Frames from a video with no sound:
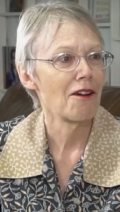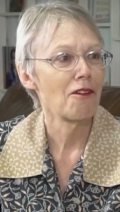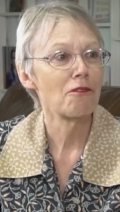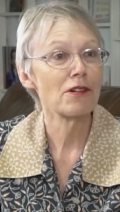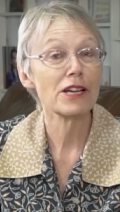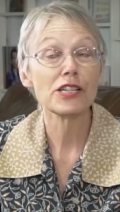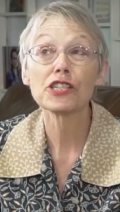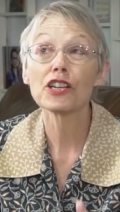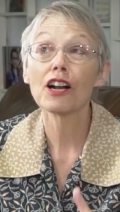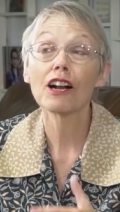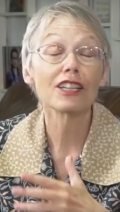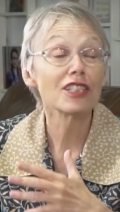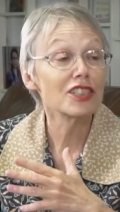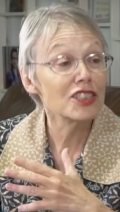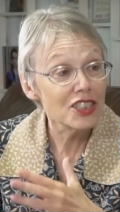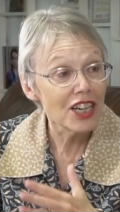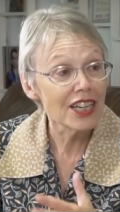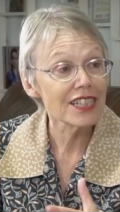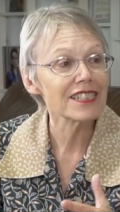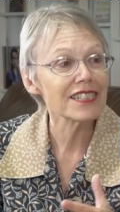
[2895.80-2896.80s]
which are
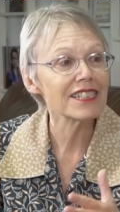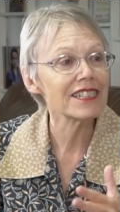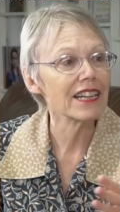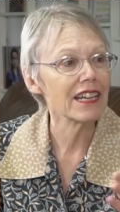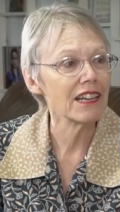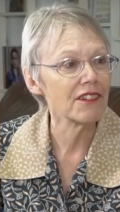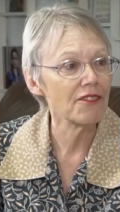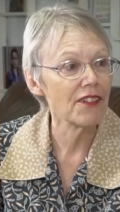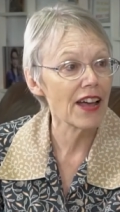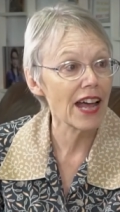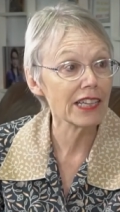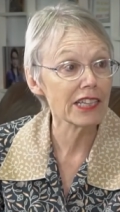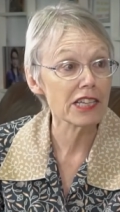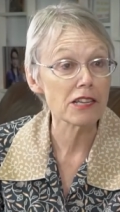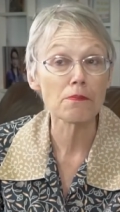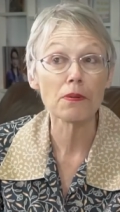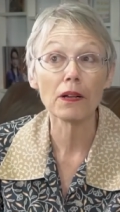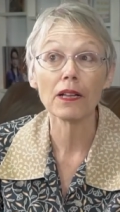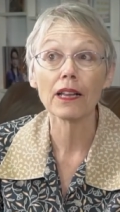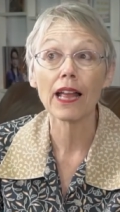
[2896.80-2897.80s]
just
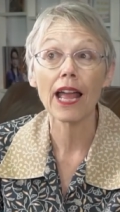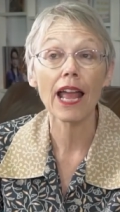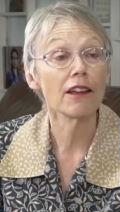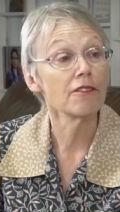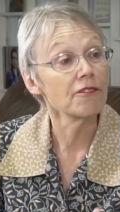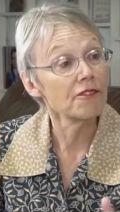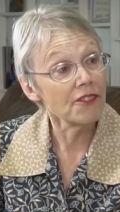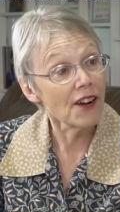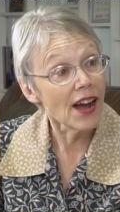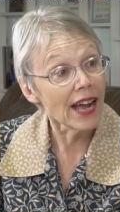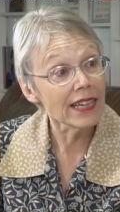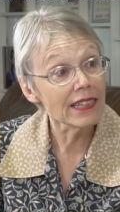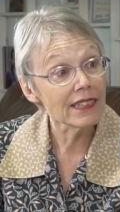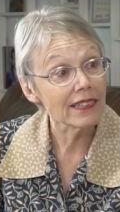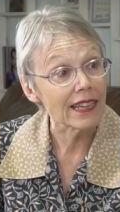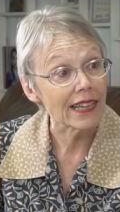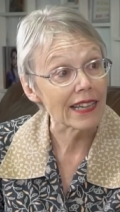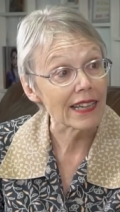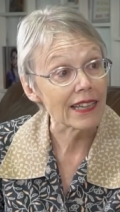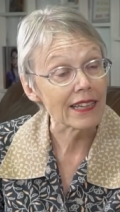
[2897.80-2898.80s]
invaluable. And
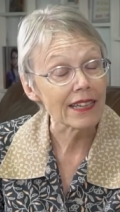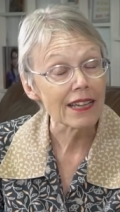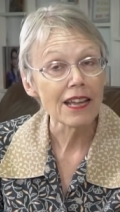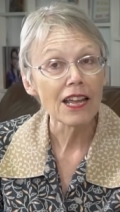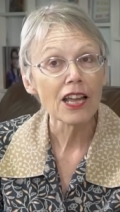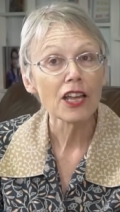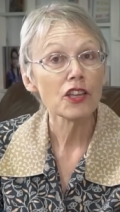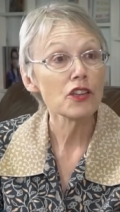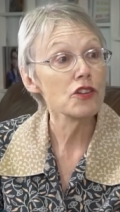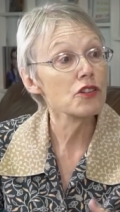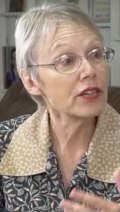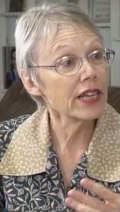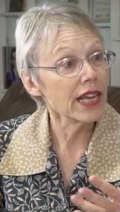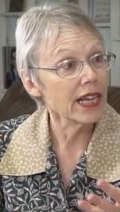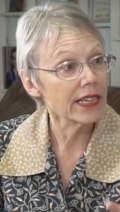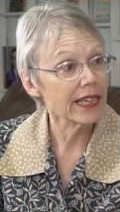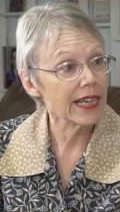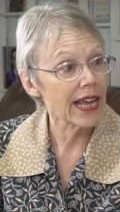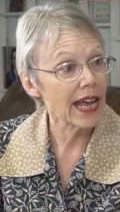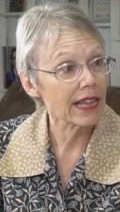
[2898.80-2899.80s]
finally, you
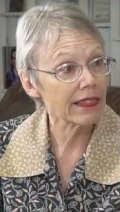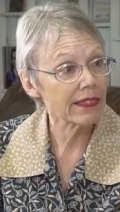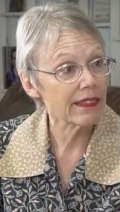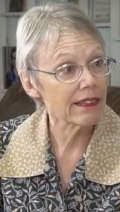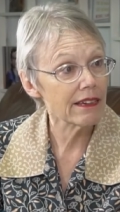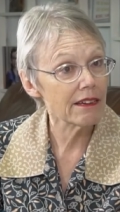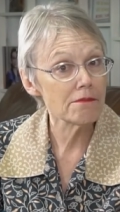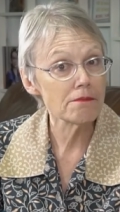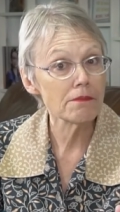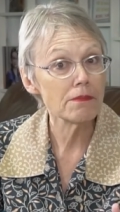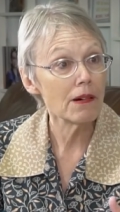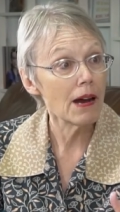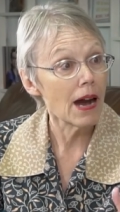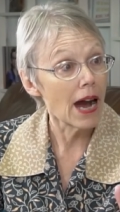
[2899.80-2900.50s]
can get them